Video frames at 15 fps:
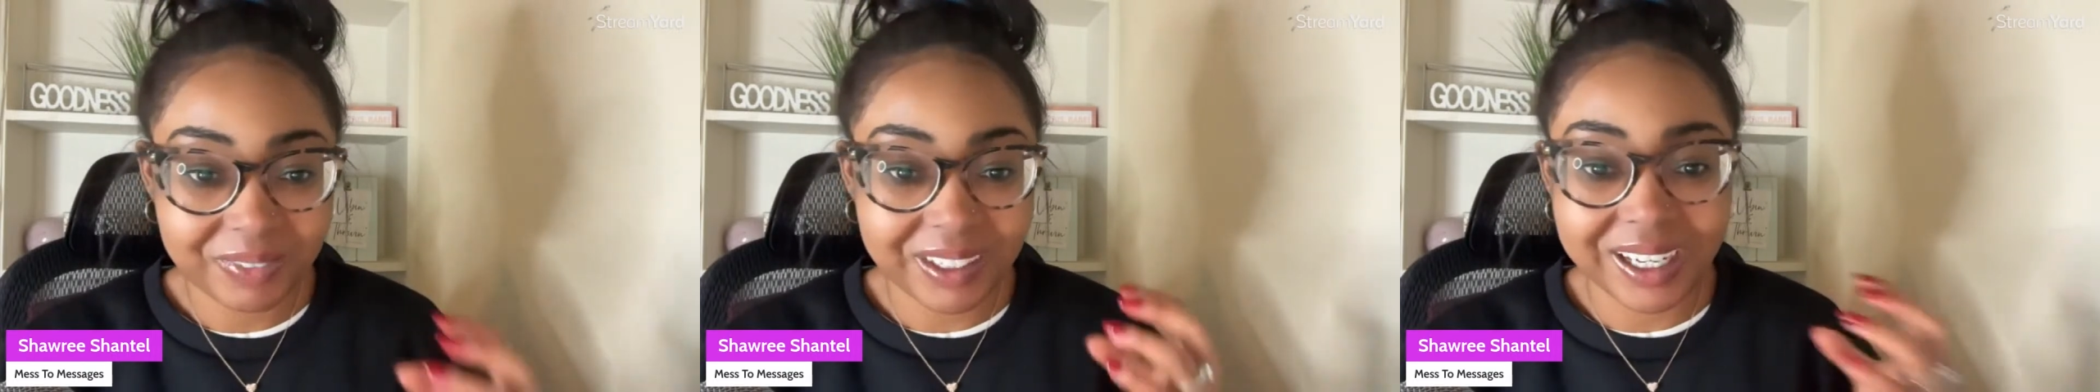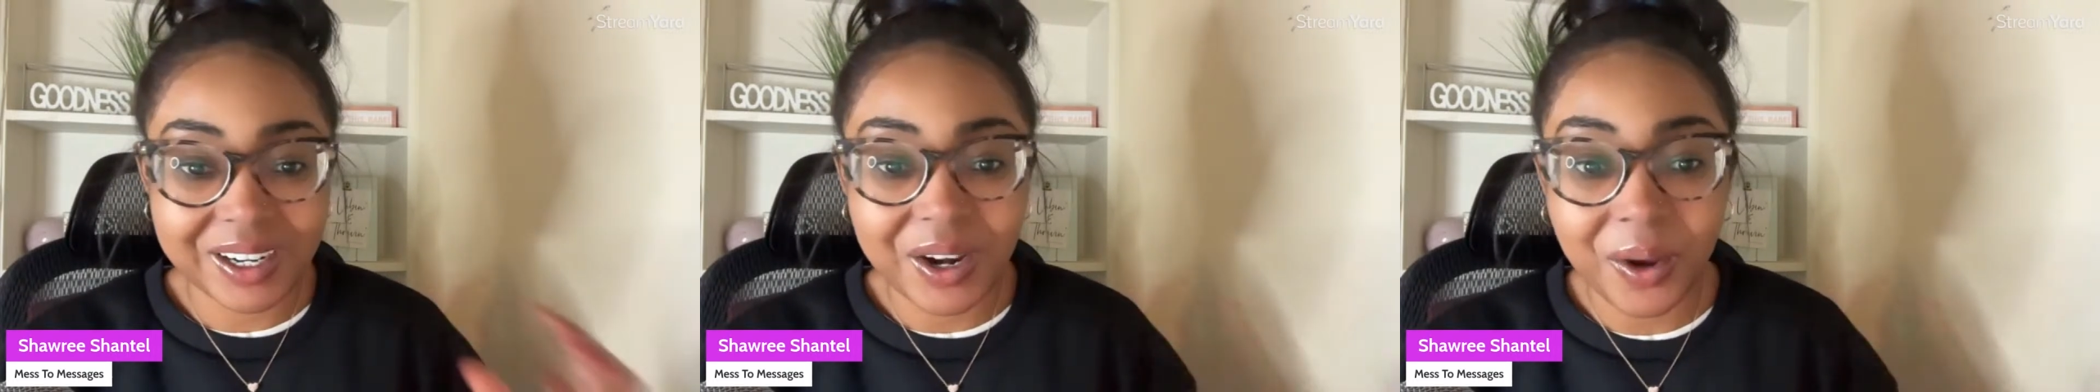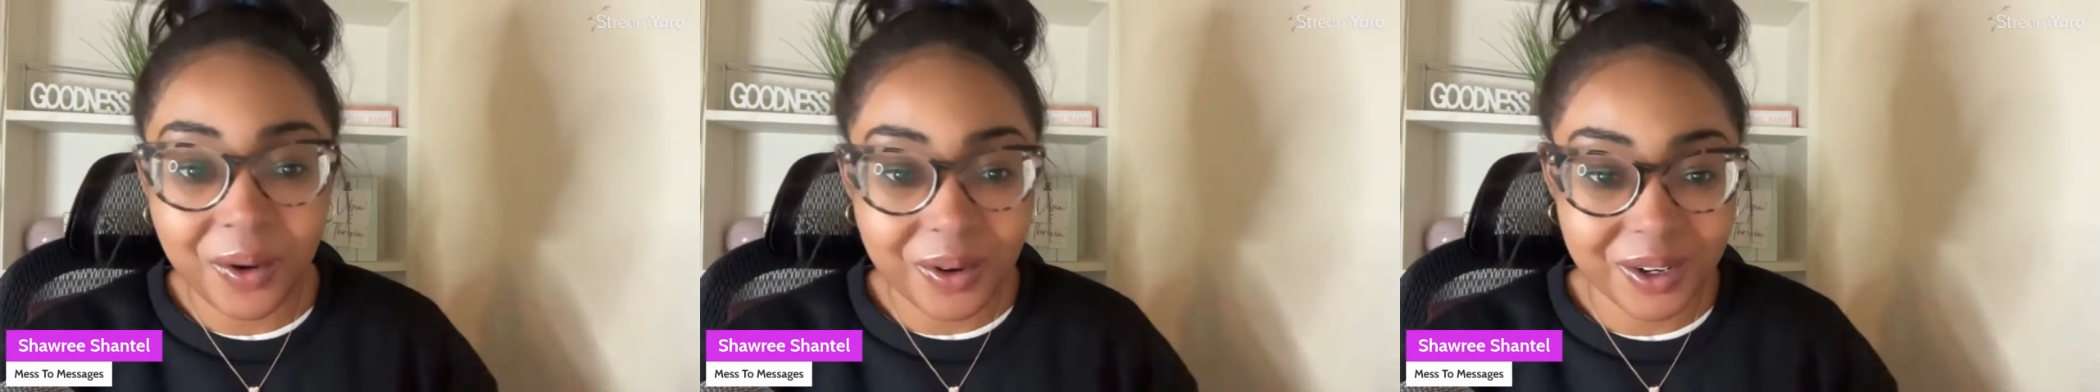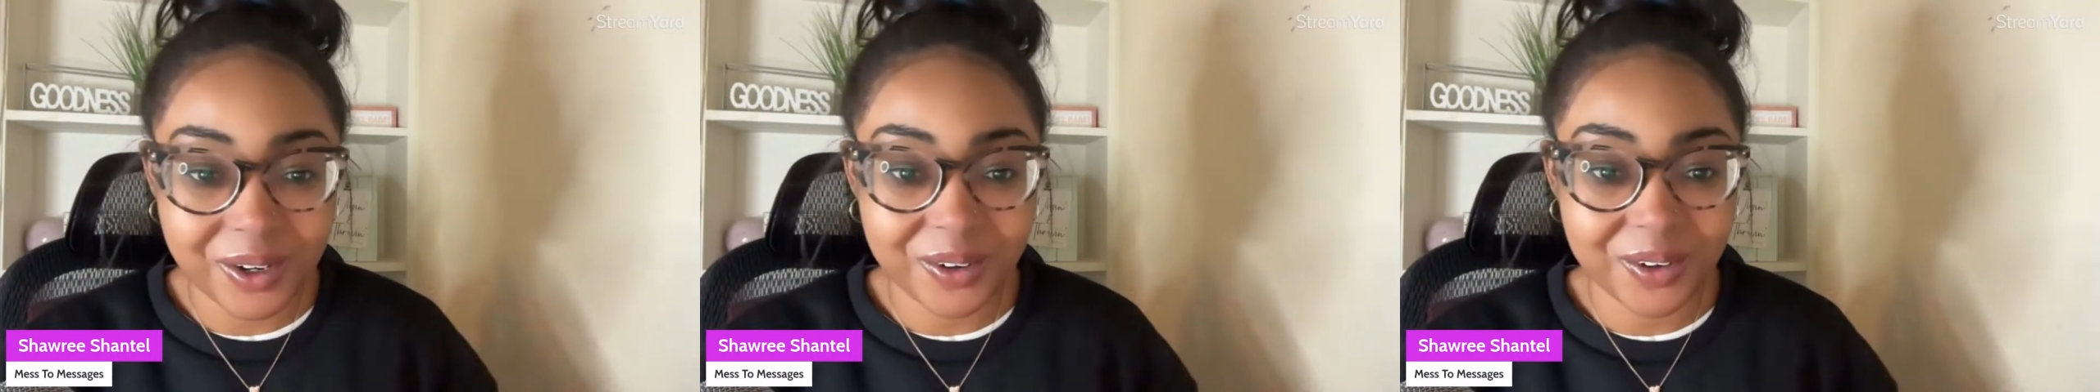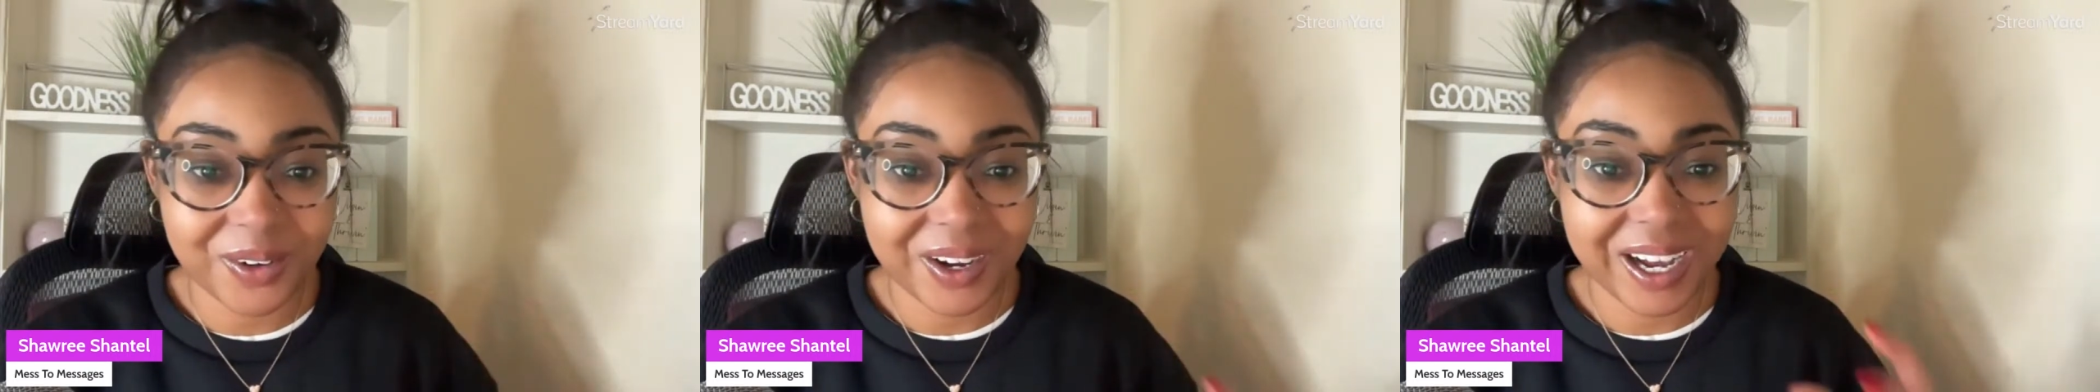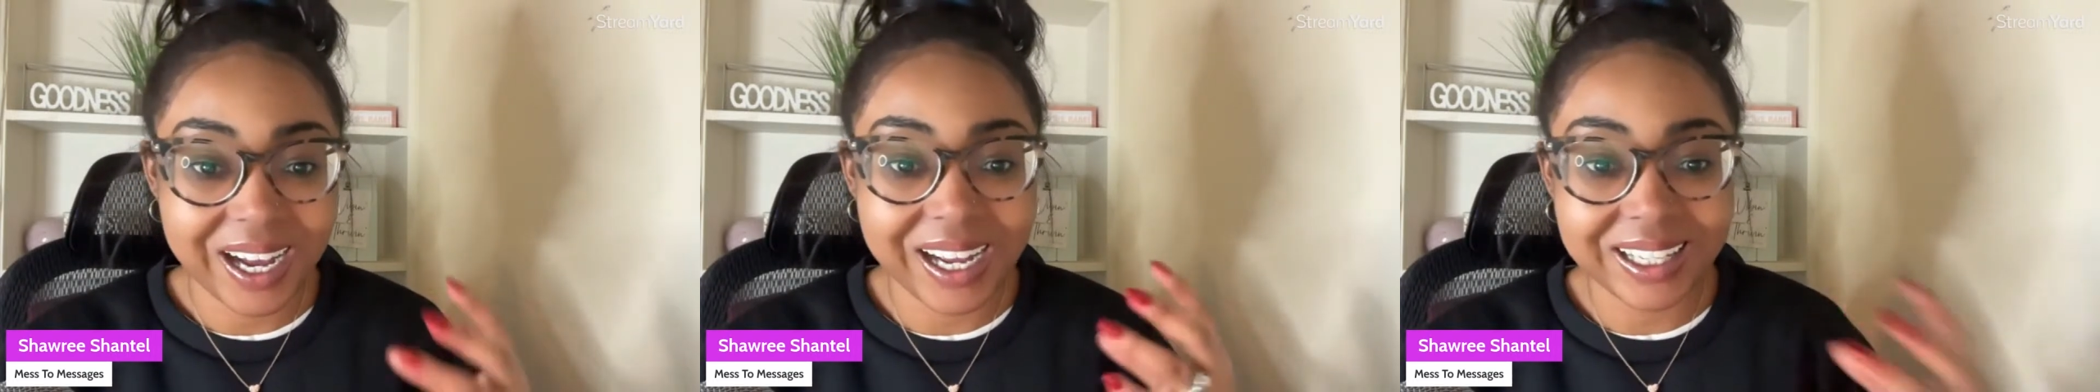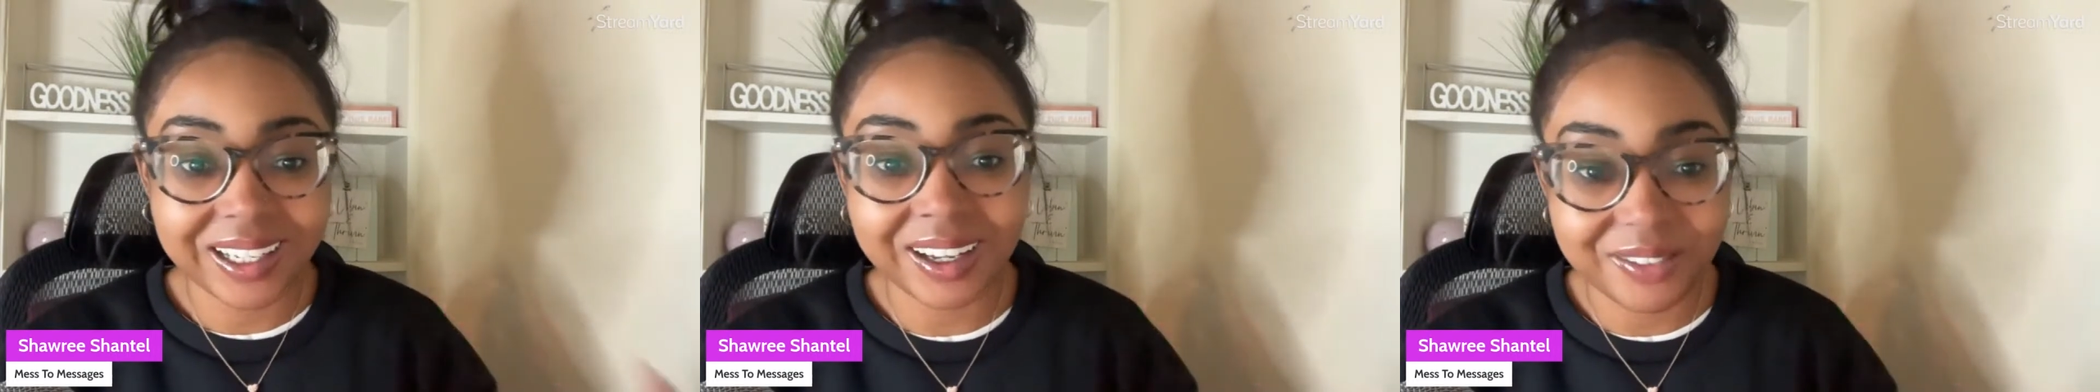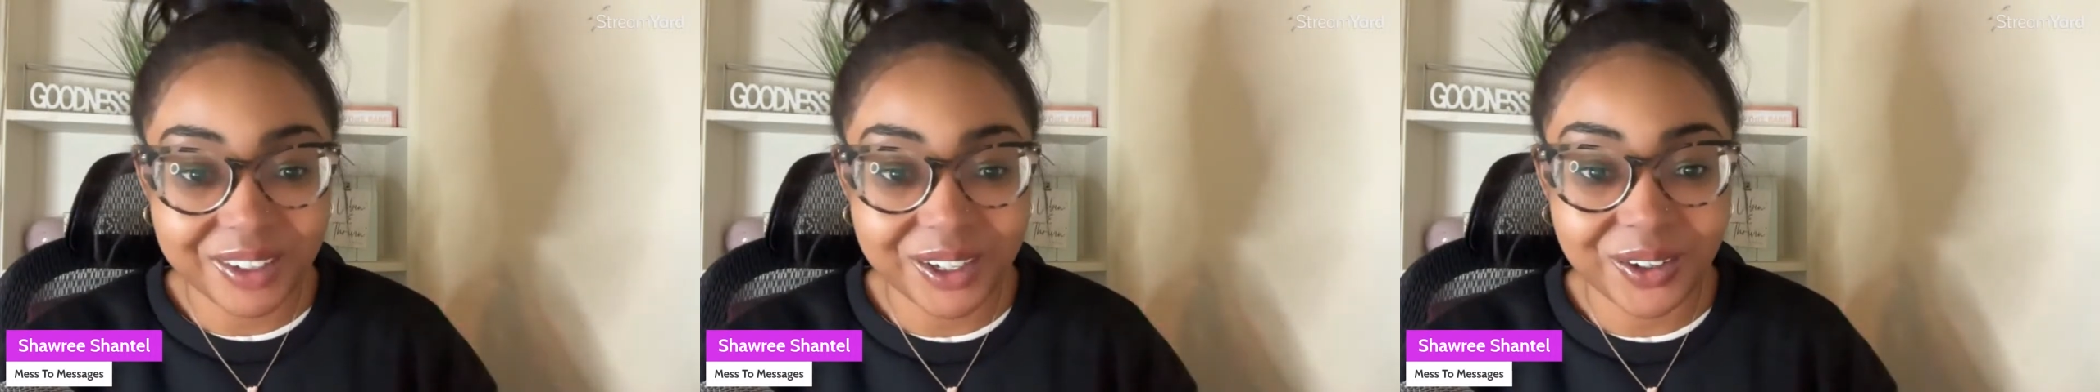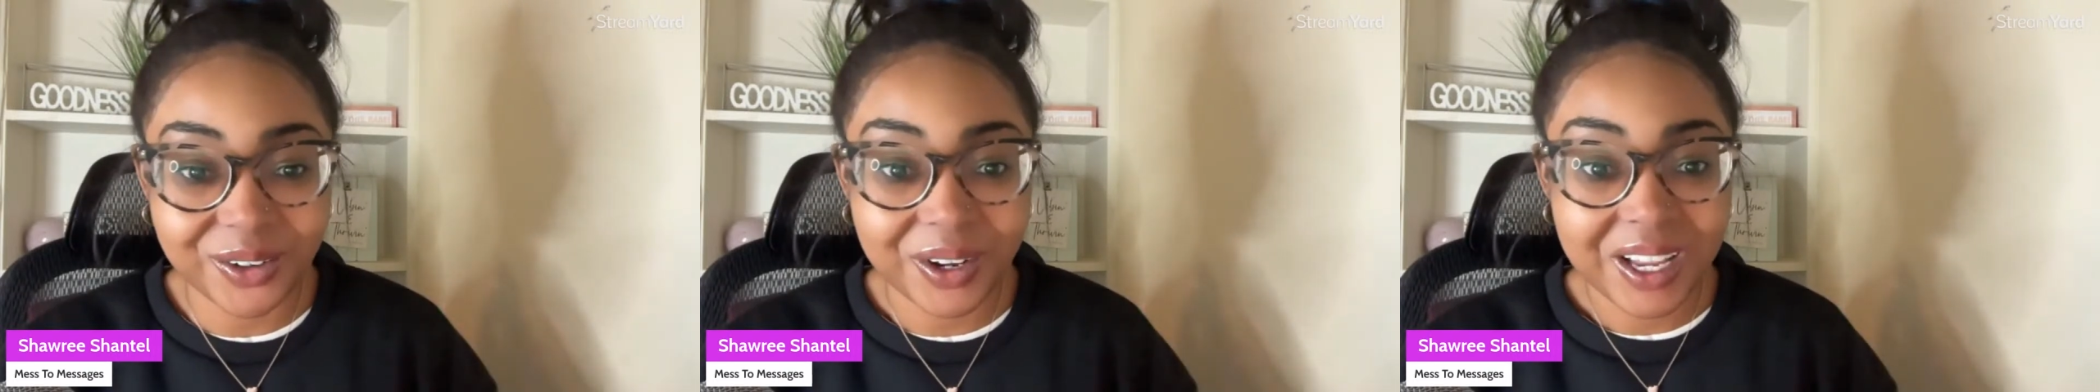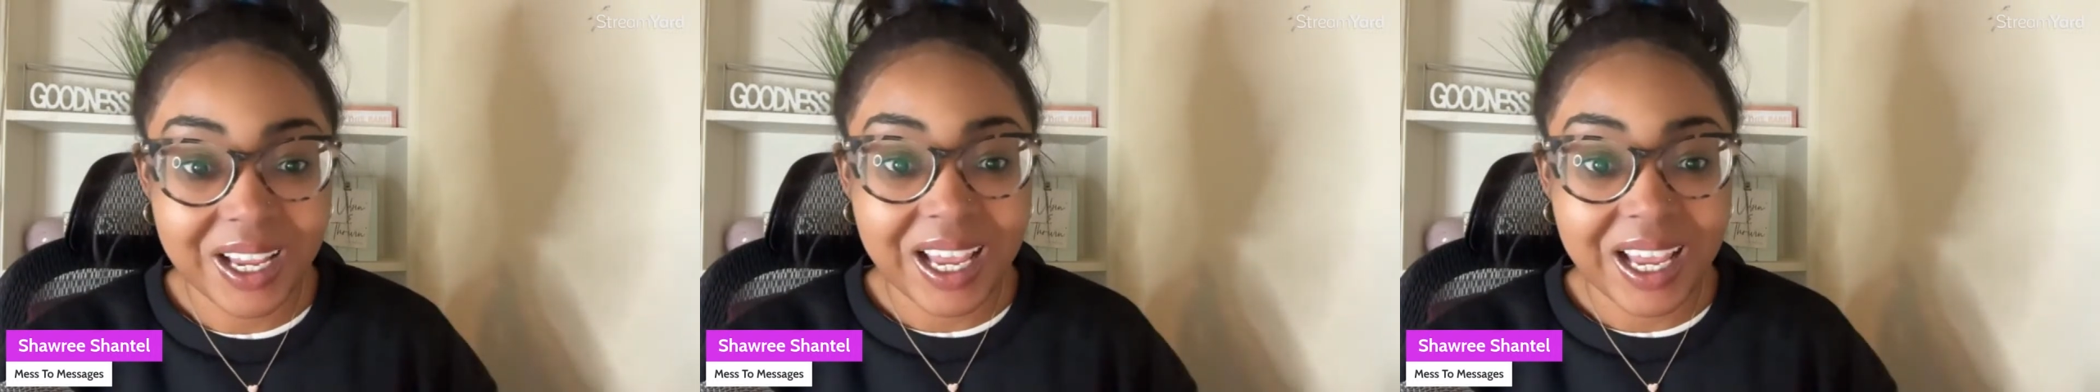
I know you. I love you.